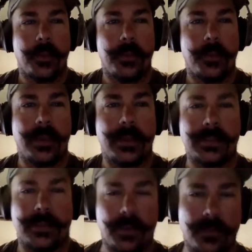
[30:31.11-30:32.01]
Because
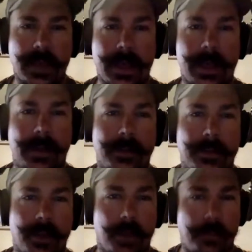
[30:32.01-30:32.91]
if you've got
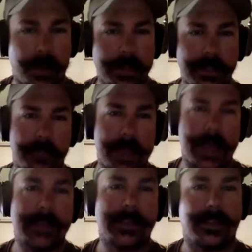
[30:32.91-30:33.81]
a bunch of
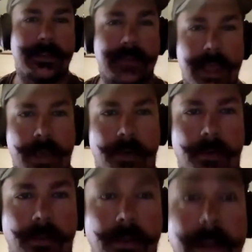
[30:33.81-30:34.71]
mass at the
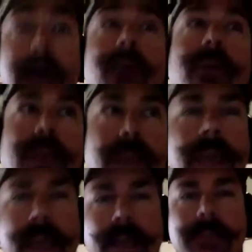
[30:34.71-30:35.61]
tail, now it
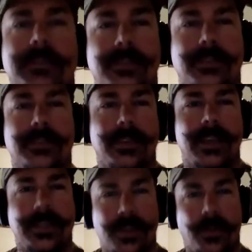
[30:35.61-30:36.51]
has
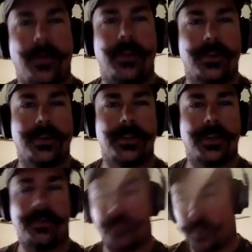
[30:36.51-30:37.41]
its own
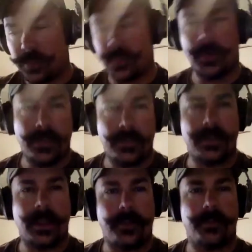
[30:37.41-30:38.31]
inertia once you give it
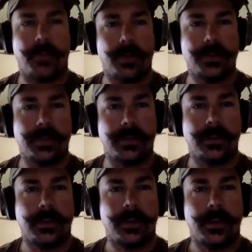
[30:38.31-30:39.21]
that other motion.
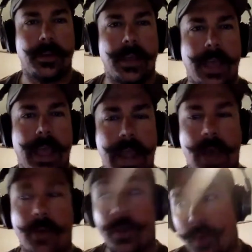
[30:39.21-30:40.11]
And
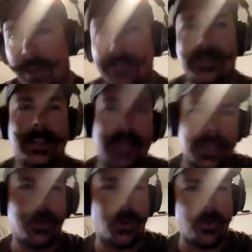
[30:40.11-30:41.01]
now it wants to
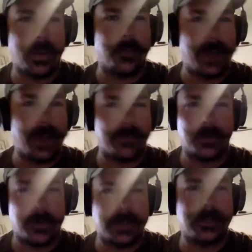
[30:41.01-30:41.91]
keep going whatever
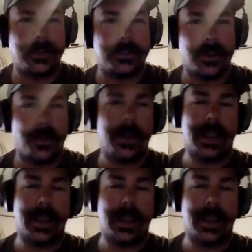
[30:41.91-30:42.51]
direction it's going.